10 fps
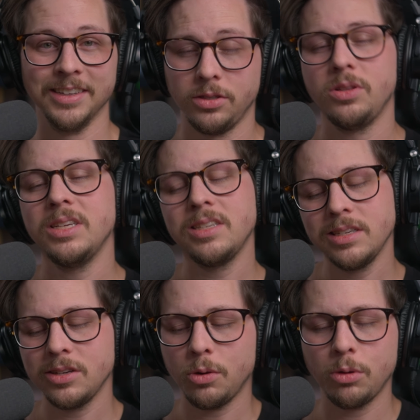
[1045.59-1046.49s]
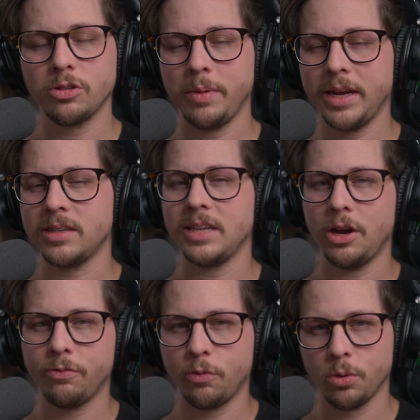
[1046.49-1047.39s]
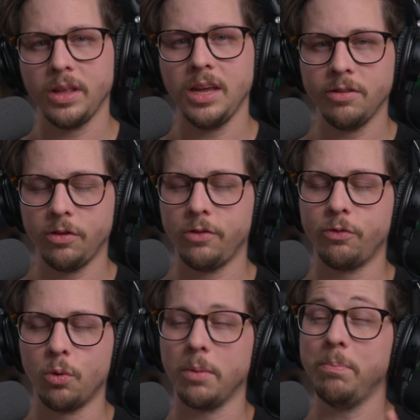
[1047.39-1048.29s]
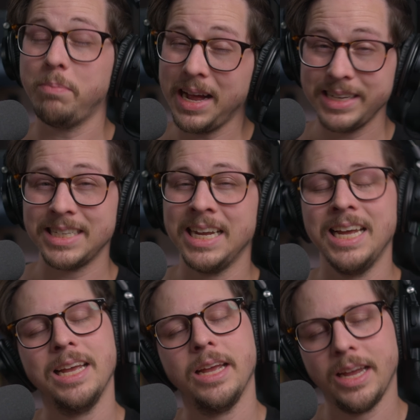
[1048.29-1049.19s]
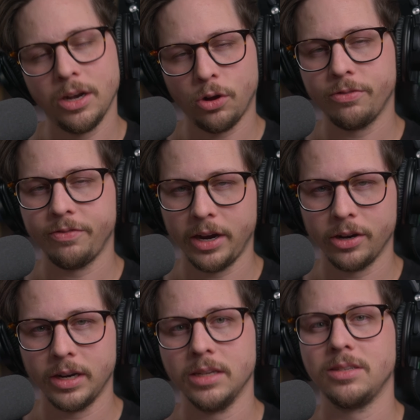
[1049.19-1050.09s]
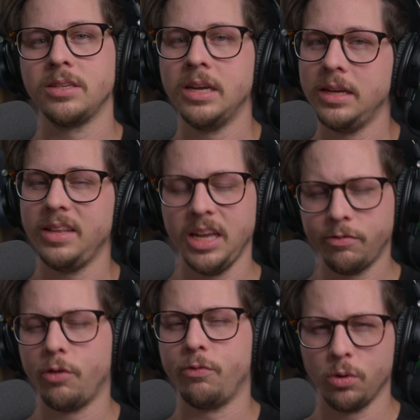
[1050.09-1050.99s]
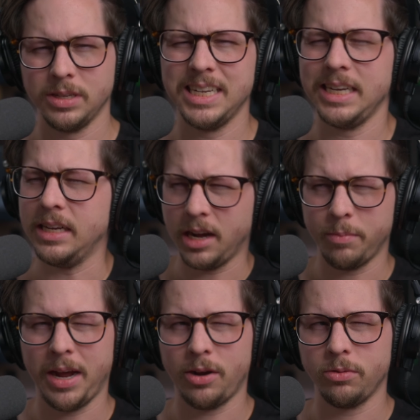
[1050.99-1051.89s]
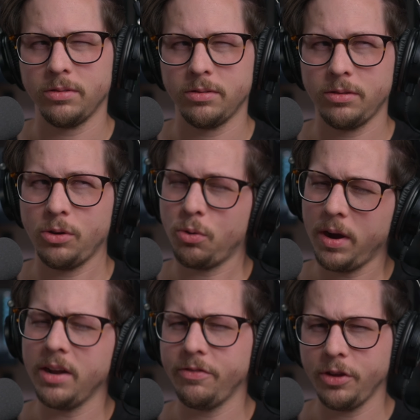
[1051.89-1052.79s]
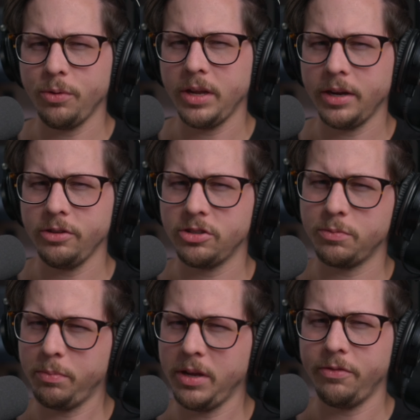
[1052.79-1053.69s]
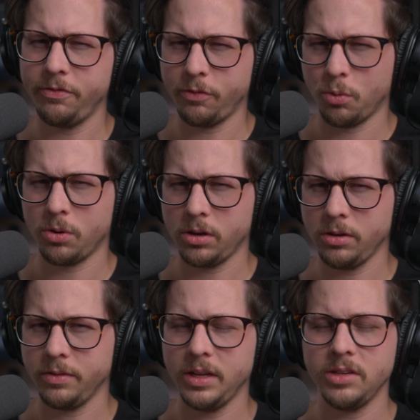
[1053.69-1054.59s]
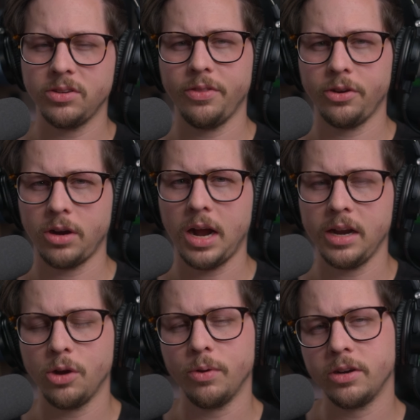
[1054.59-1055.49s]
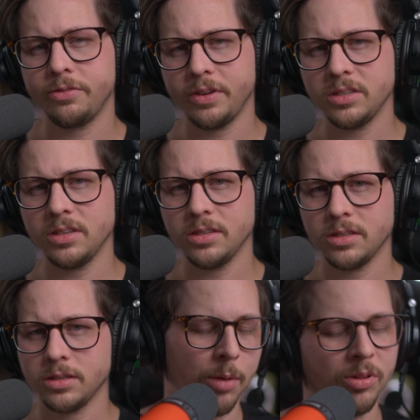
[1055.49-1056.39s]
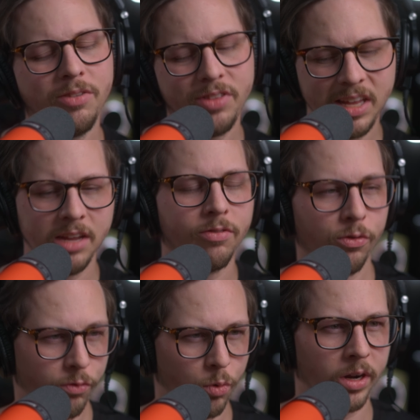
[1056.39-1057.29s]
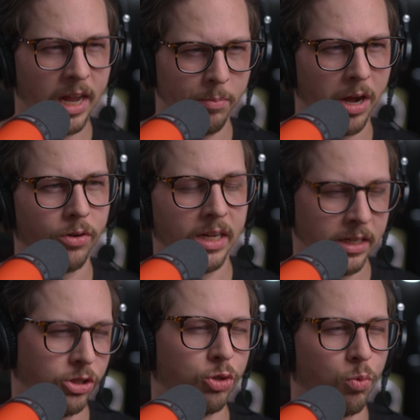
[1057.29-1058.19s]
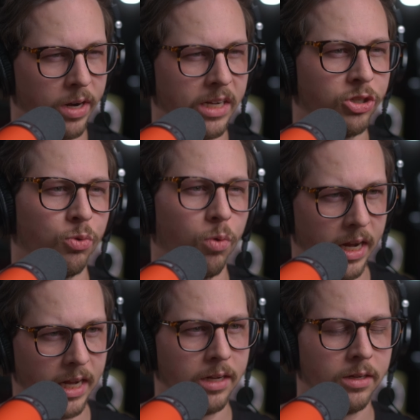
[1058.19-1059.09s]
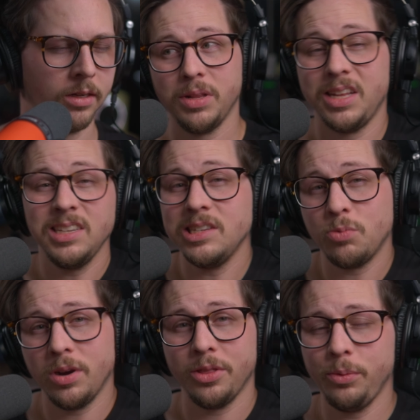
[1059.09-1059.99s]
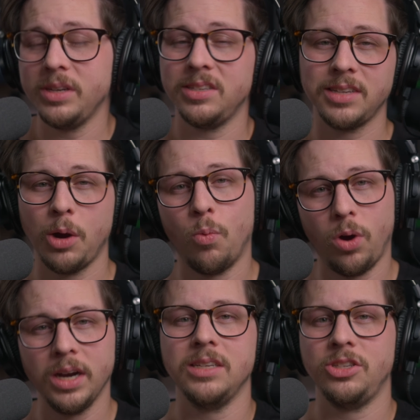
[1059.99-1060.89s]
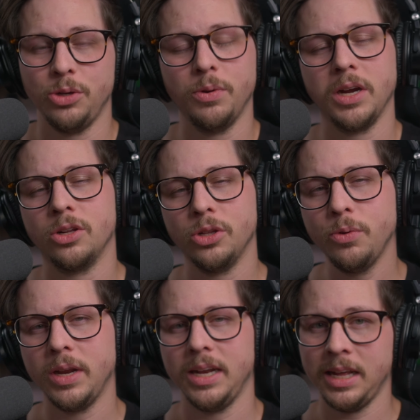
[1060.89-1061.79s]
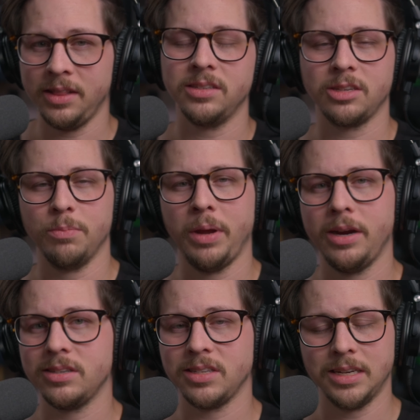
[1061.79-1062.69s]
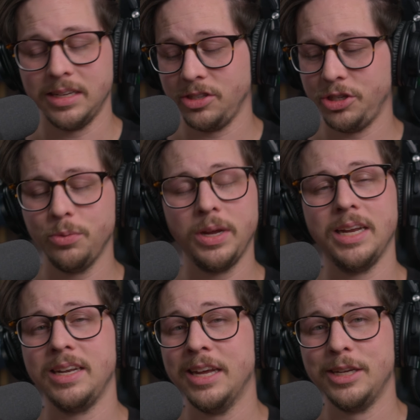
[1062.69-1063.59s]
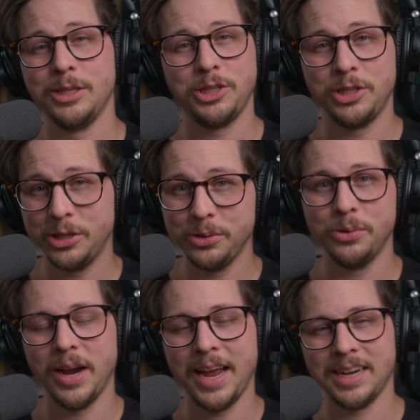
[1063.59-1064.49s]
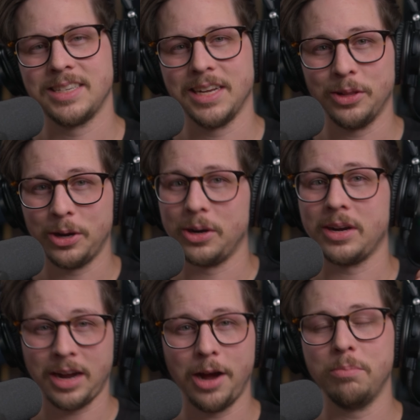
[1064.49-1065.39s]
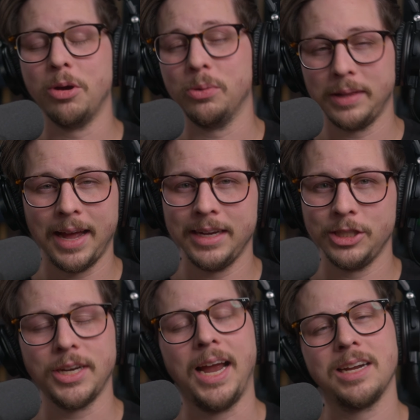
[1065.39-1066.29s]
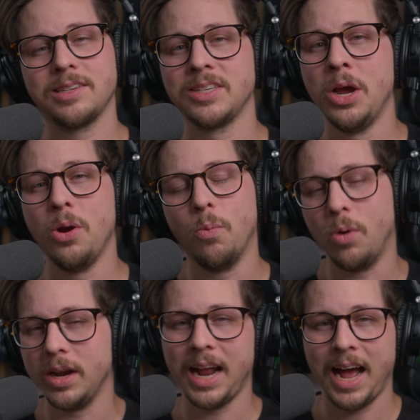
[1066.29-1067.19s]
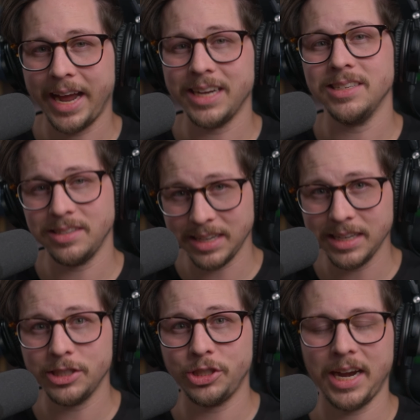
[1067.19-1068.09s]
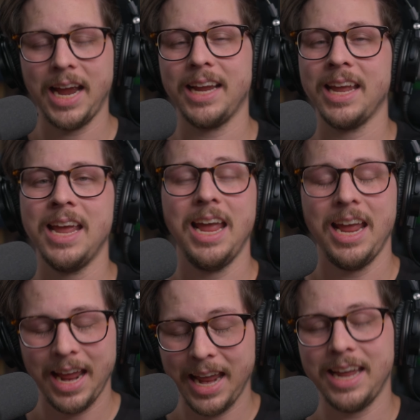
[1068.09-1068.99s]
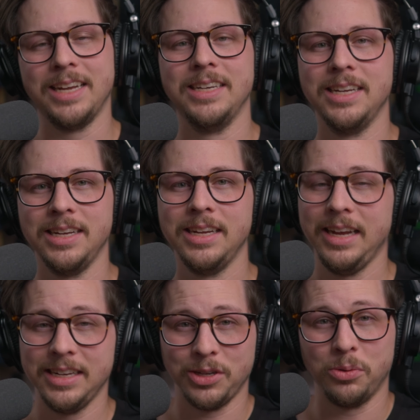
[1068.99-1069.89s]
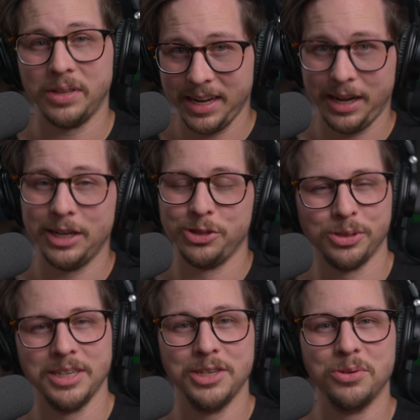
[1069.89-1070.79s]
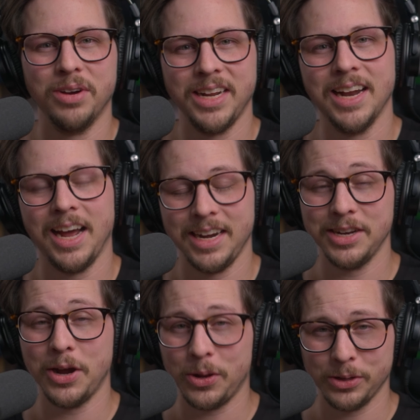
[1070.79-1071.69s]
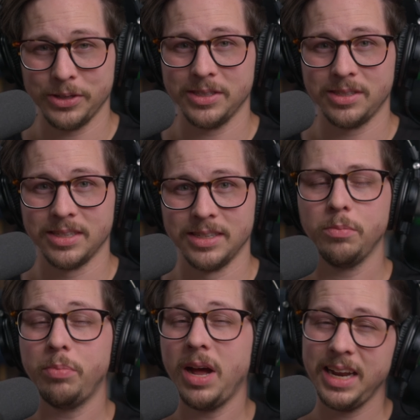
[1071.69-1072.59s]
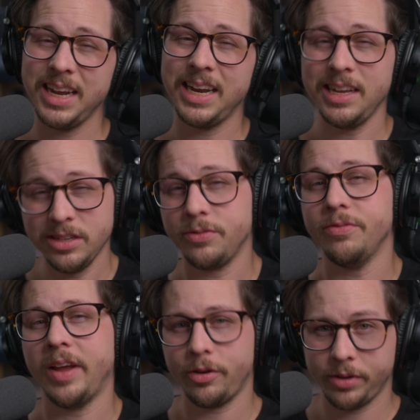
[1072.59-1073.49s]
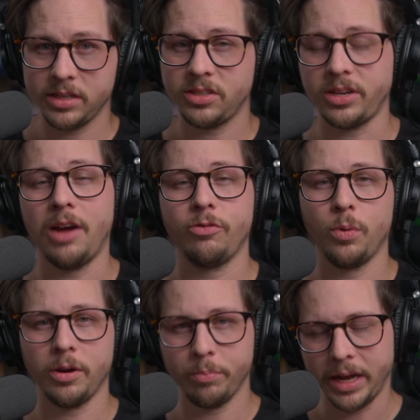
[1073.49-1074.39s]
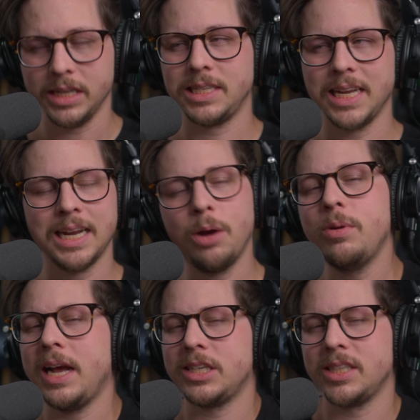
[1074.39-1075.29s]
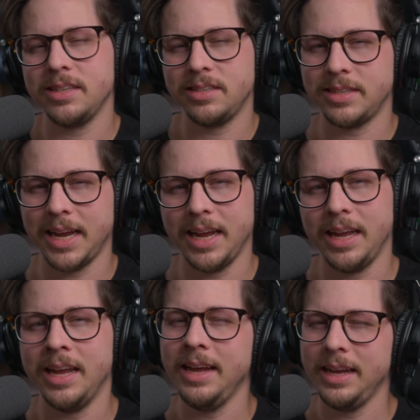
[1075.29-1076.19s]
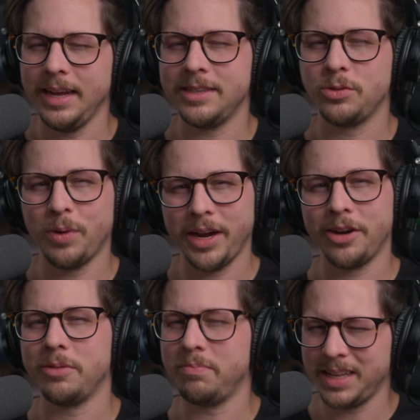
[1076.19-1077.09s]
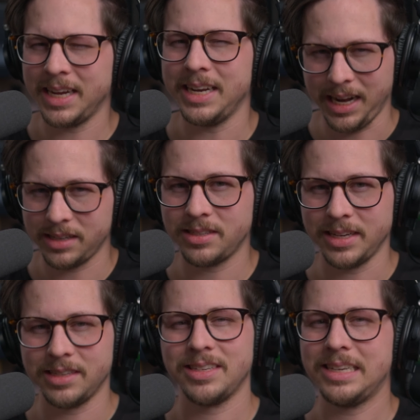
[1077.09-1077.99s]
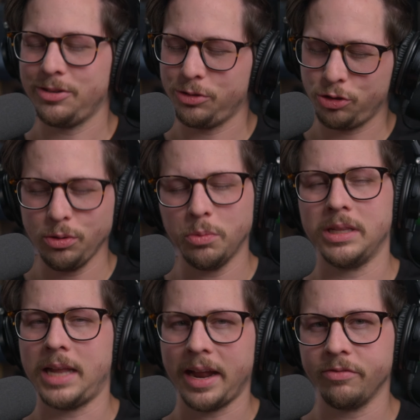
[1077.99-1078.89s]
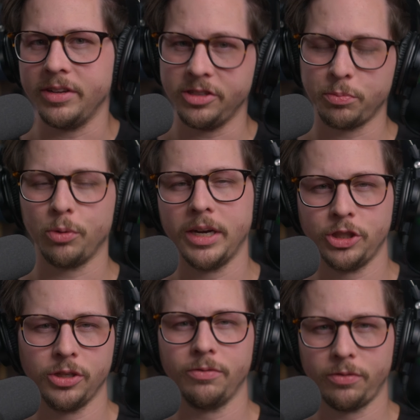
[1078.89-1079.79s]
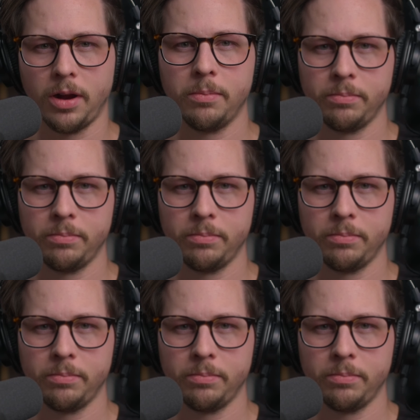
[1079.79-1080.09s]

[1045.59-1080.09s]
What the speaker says: So this is almost maxed out for the EVO 4, but in all fairness, the EVO 4 did come out quite a few years before these other audio interfaces. I believe the EVO 4 came out in 2020. But this is one of the reasons I wanted to include it in this comparison, is you get 2 XLR combo line jacks, 1 Hi-Z jack, and it's only $129. But it is very software based, and I would actually say it's where the Connect 6 drew a lot of inspiration from.